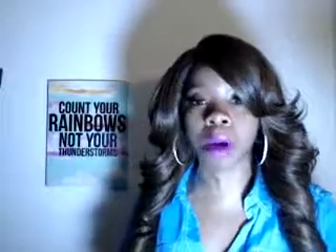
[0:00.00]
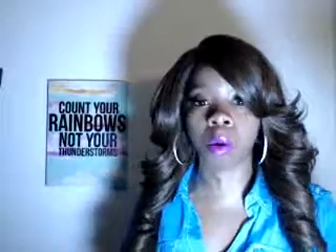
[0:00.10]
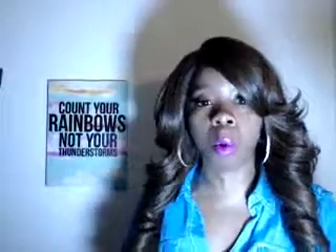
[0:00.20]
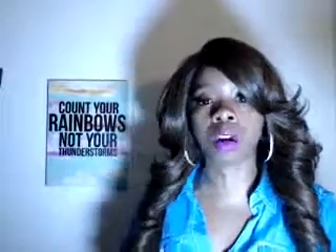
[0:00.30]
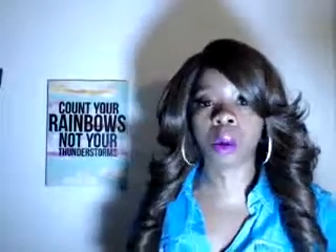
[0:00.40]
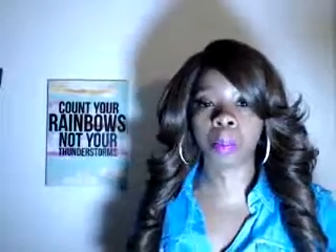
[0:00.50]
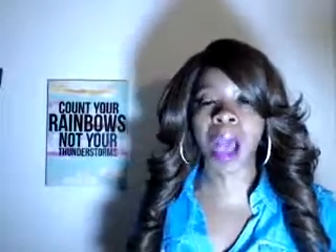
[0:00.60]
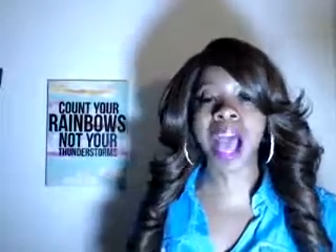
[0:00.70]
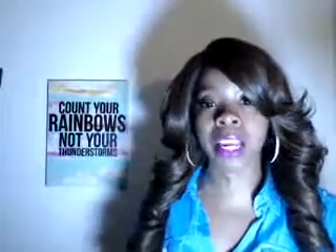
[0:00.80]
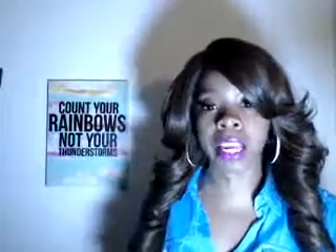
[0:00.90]

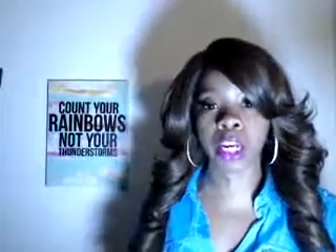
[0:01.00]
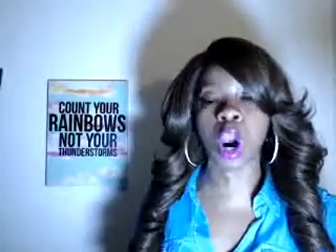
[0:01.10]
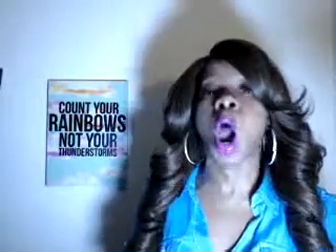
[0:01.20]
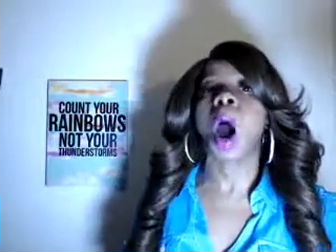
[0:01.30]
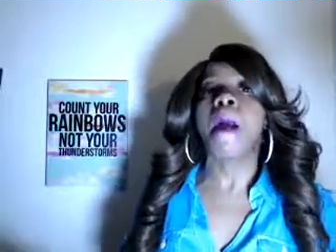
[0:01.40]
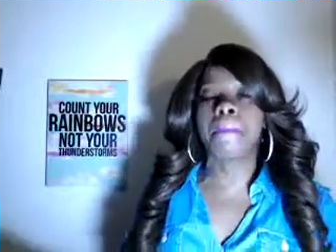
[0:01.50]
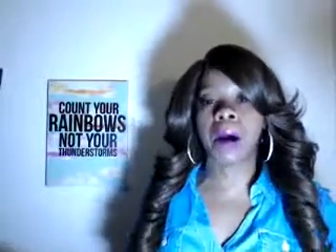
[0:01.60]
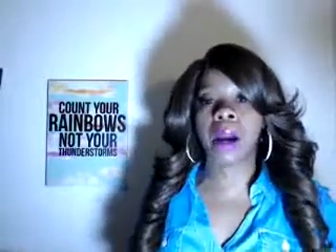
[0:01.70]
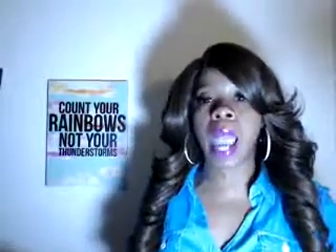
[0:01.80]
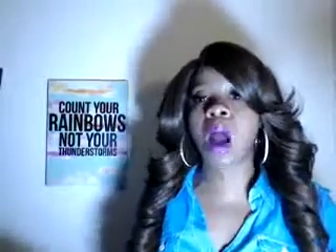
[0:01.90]
out of here.
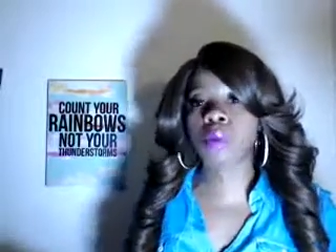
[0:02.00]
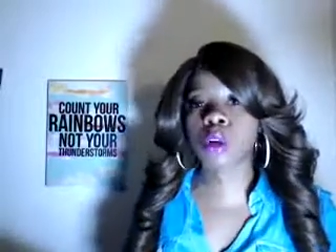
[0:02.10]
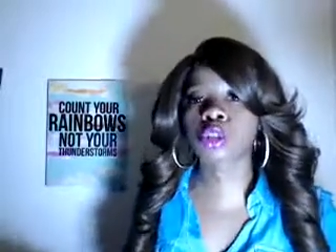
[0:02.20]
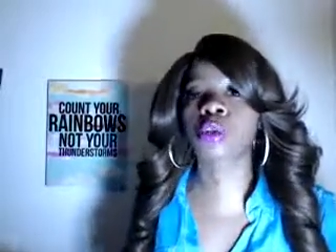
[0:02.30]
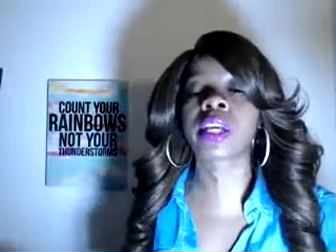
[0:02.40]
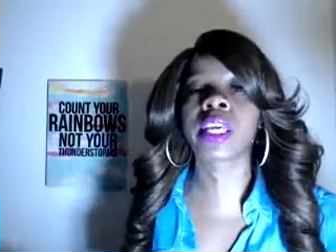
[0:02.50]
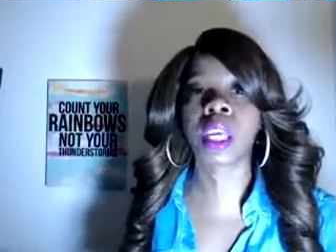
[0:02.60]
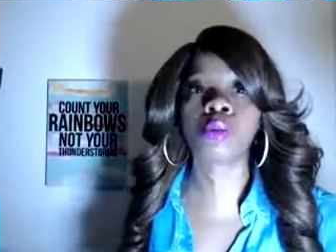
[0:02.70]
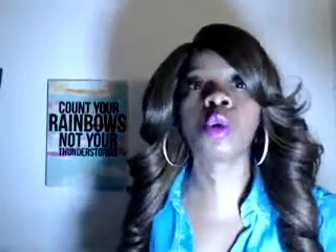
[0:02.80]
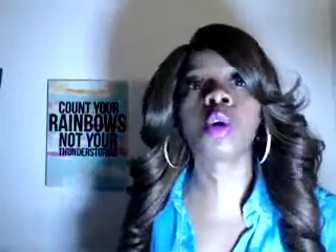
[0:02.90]
But I want you to keep
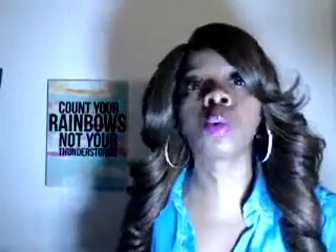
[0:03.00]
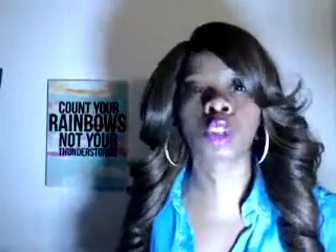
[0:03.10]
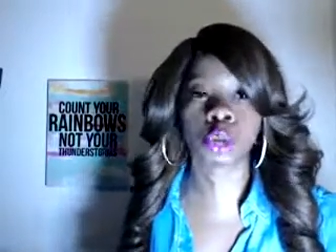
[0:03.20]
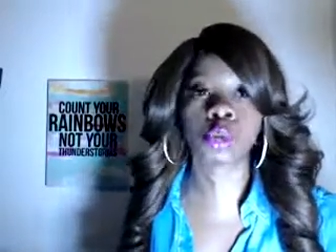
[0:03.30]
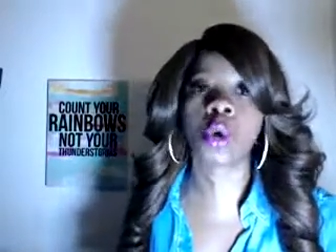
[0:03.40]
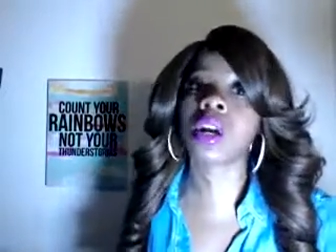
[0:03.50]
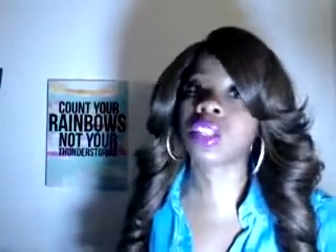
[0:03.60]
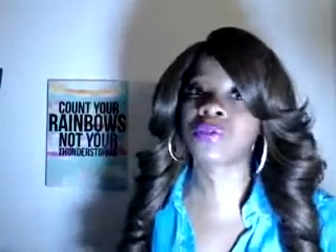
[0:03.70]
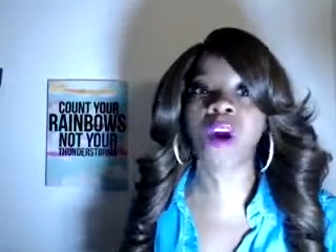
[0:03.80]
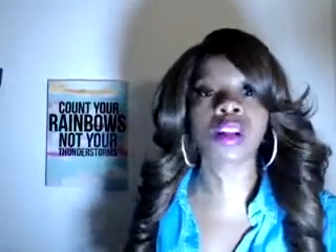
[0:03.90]
doing what you doing as
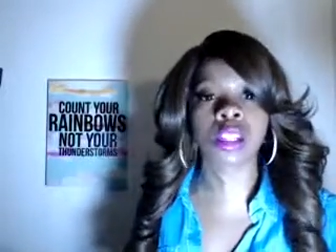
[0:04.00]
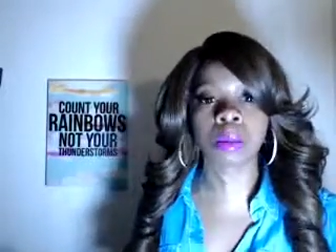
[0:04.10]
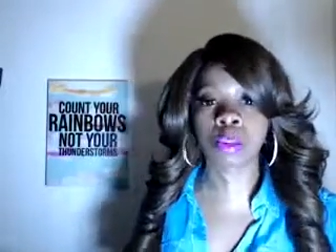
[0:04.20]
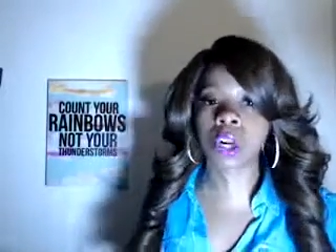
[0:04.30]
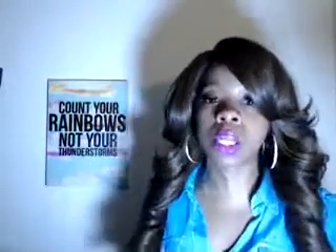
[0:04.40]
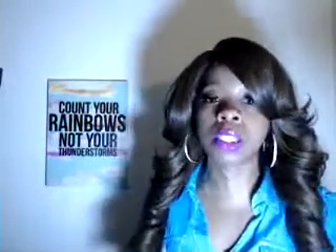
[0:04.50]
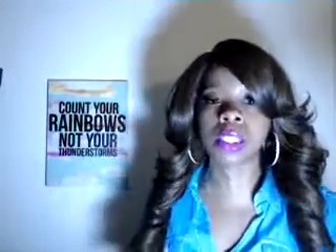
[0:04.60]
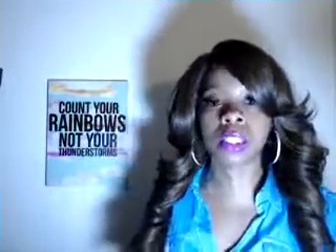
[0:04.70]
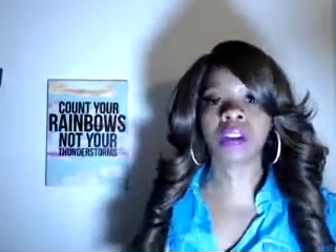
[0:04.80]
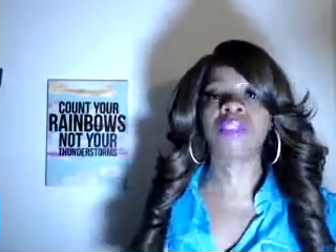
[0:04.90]
far as them drugs and
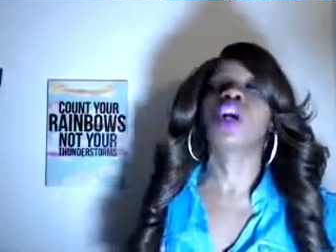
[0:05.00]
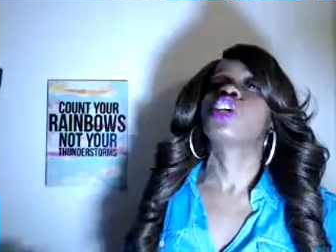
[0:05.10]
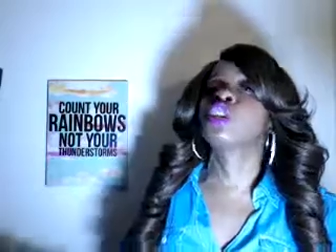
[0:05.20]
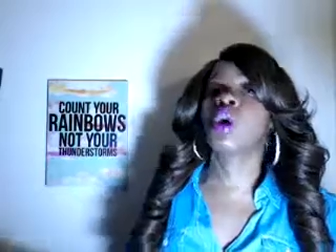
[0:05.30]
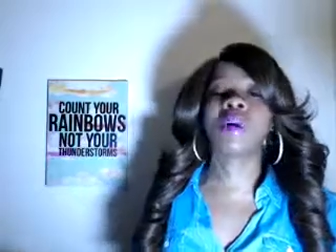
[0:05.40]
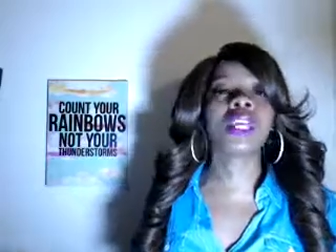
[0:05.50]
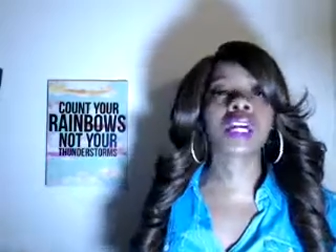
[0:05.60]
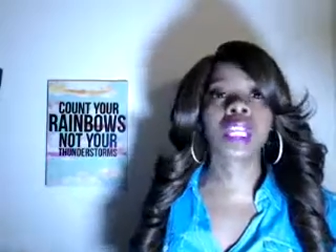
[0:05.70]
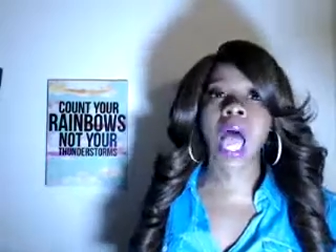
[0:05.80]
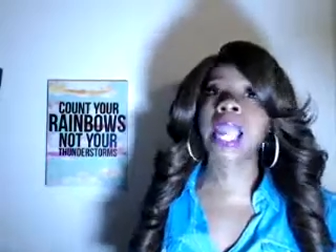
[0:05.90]
stuff. So it looked
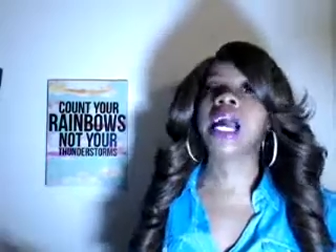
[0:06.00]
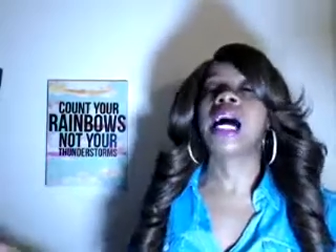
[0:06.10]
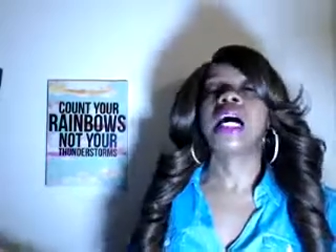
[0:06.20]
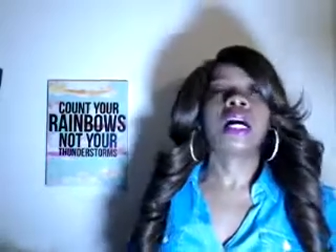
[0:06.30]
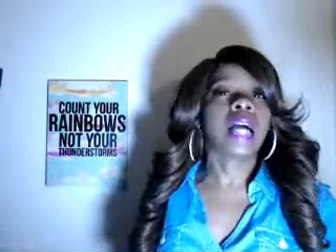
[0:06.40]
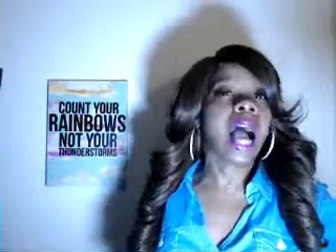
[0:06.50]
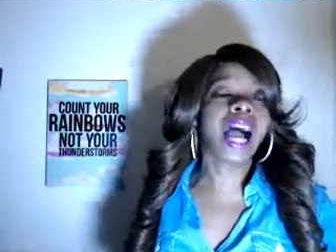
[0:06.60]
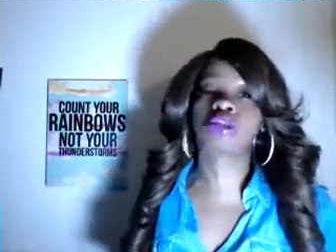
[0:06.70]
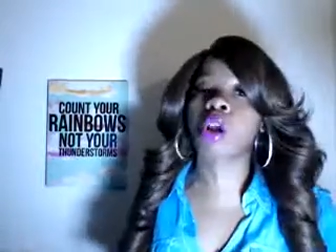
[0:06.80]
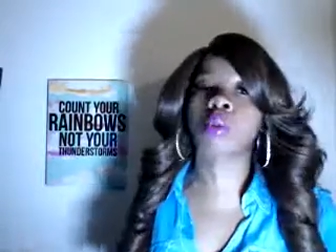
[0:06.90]
like
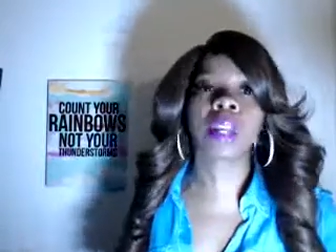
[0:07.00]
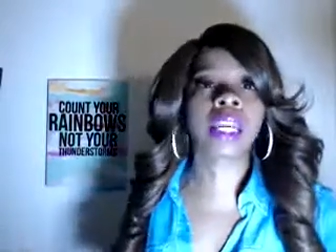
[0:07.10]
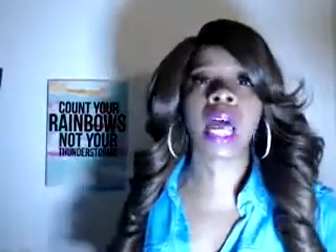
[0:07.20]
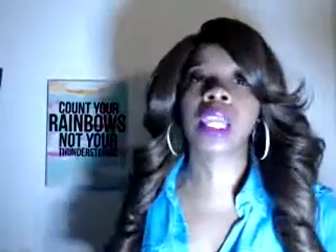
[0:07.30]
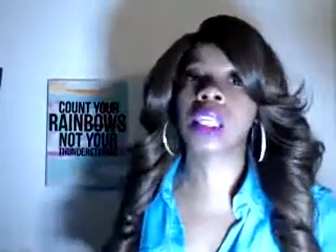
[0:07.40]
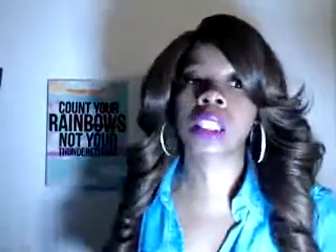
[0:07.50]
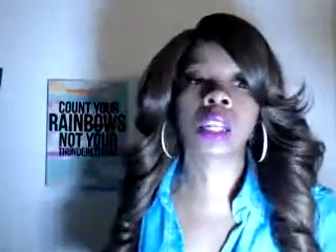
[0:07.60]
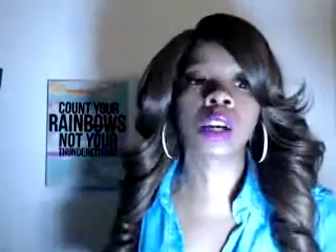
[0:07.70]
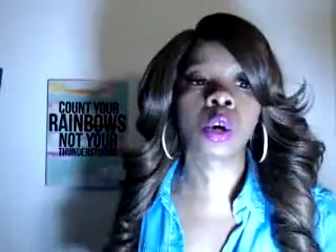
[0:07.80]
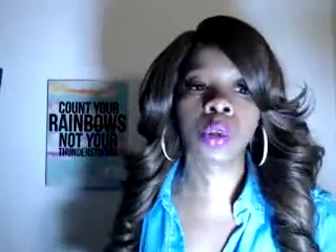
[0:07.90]
Andre really not listening
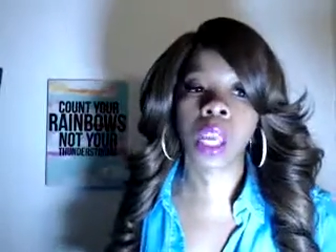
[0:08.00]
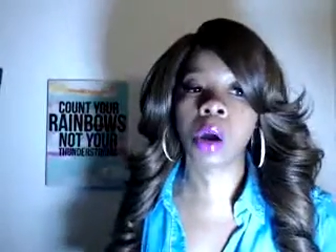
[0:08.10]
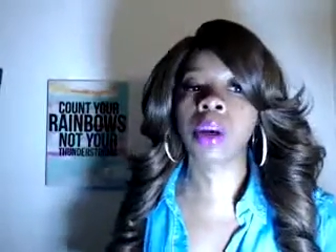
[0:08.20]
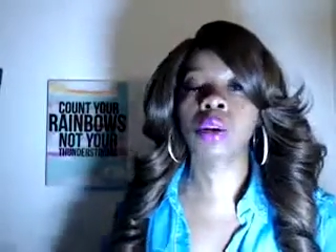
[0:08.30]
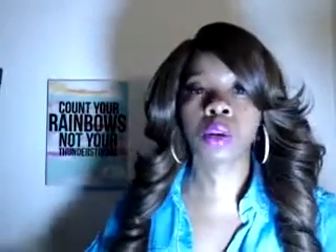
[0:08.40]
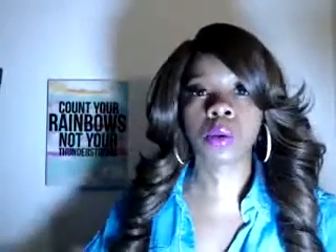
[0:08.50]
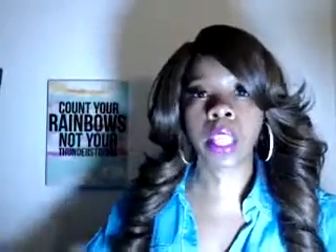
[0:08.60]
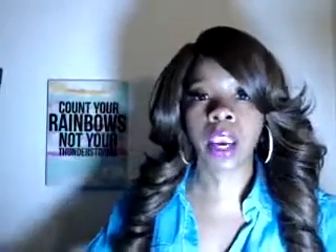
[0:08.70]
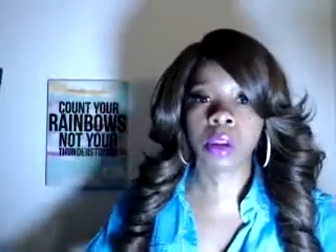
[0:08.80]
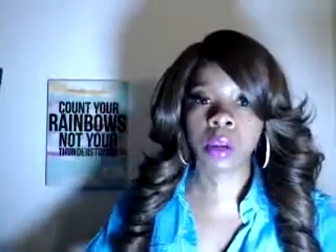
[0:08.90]
to Julio. He gonna do what the
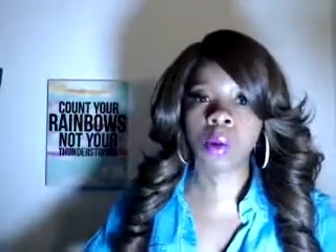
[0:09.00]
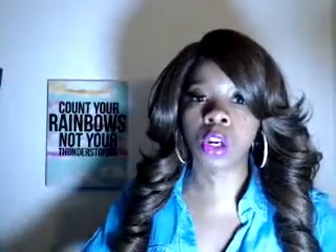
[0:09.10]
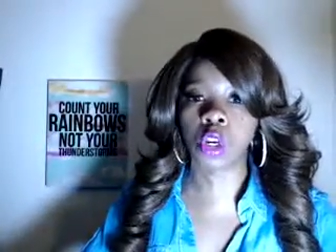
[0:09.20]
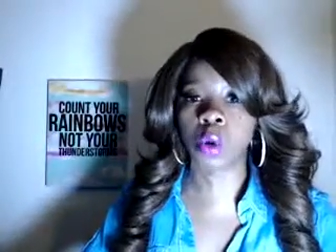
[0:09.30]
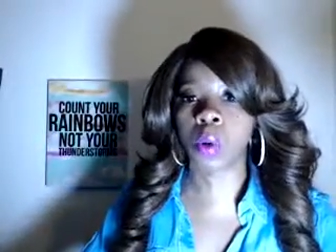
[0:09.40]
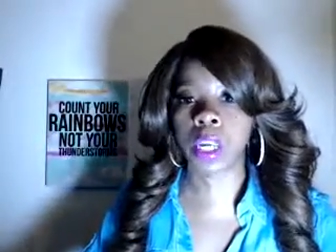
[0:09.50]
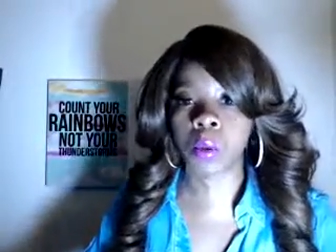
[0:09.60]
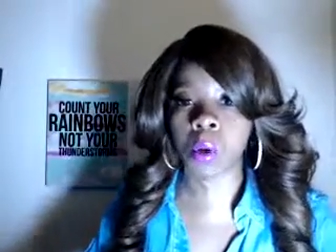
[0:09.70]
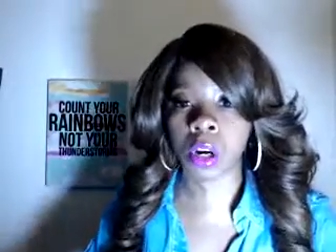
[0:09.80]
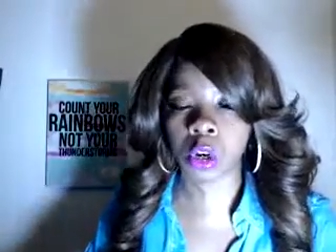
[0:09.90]
hell he want to do when he
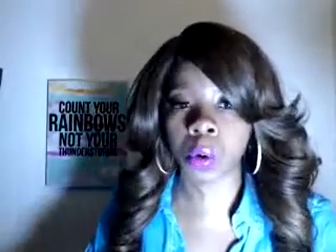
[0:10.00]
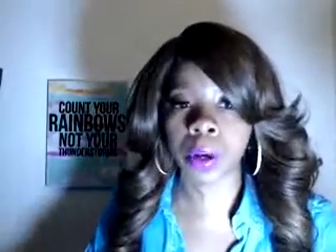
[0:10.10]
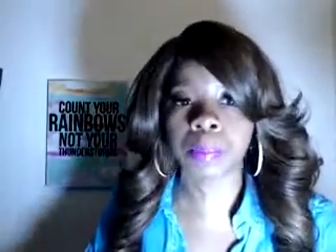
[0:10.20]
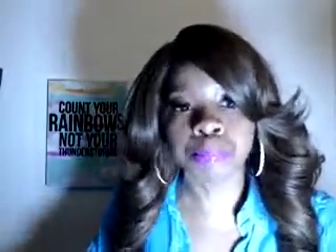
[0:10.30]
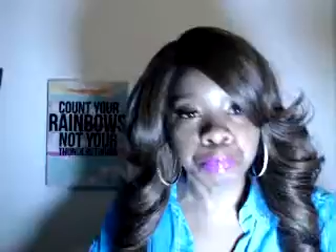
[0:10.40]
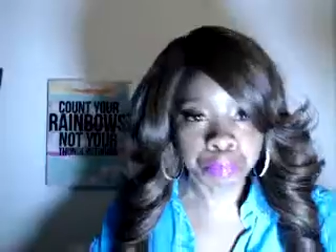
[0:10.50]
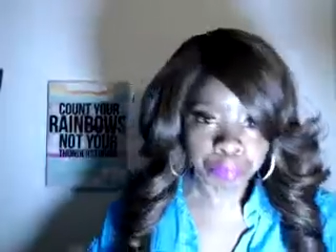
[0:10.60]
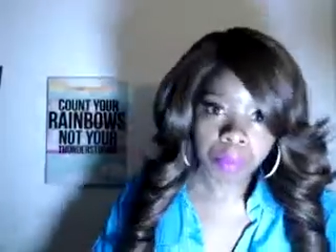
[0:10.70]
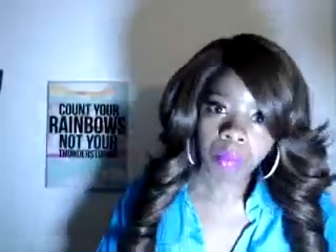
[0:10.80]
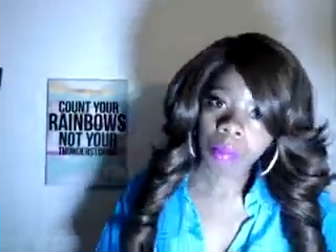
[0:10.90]
want to do it.
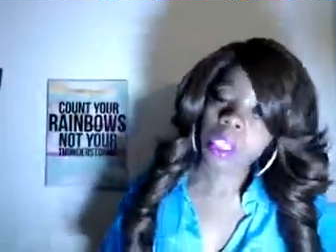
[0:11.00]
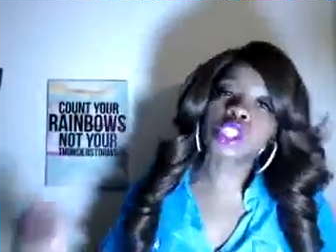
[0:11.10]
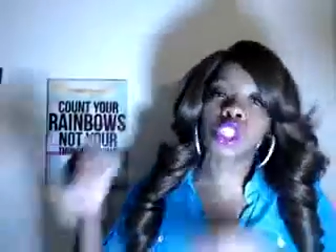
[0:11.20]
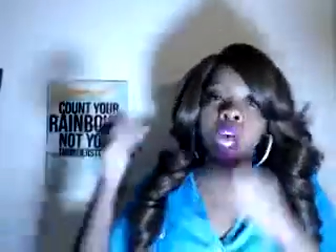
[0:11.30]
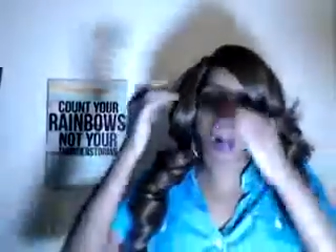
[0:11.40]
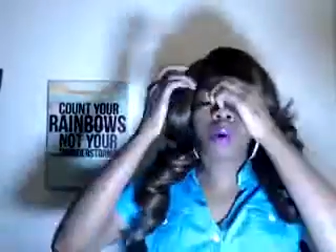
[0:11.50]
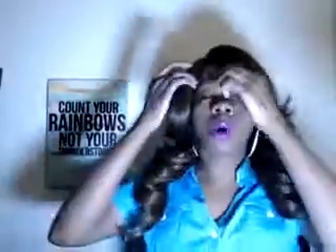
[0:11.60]
So